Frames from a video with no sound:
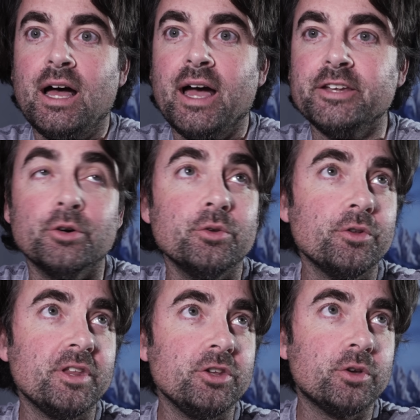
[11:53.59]
I don't know
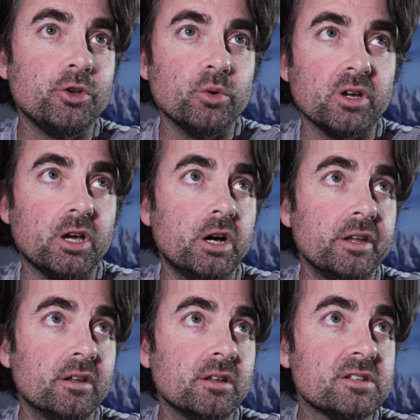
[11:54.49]
that you can do a
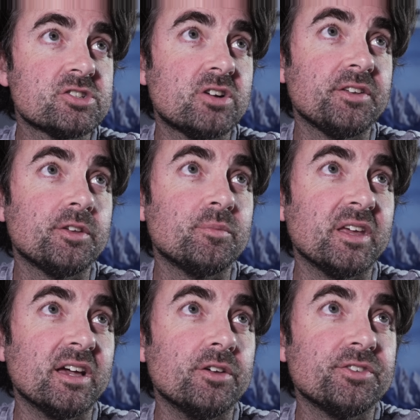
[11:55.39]
gun. Let's try
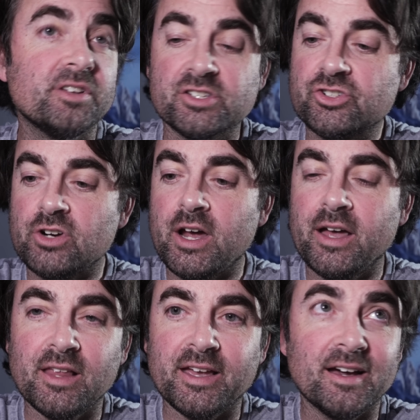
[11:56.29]
something else. Let's try
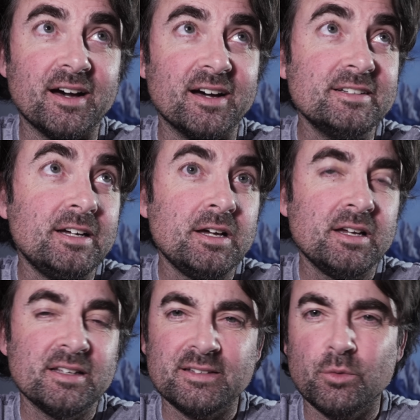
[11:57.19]
like a, uh,
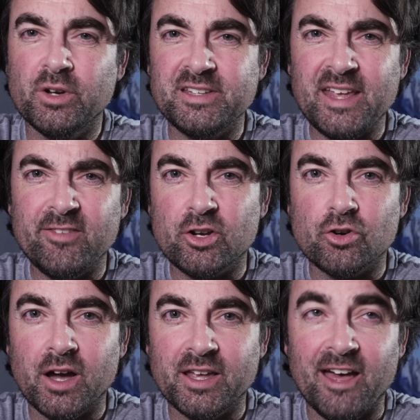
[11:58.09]
what did Davy
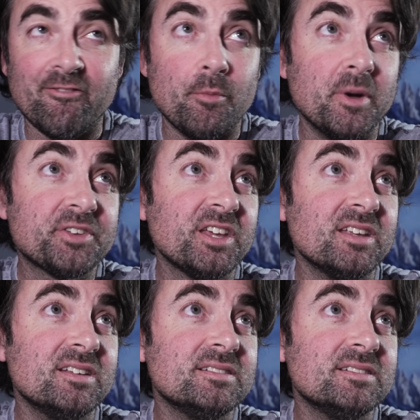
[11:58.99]
Crockett have? A musket?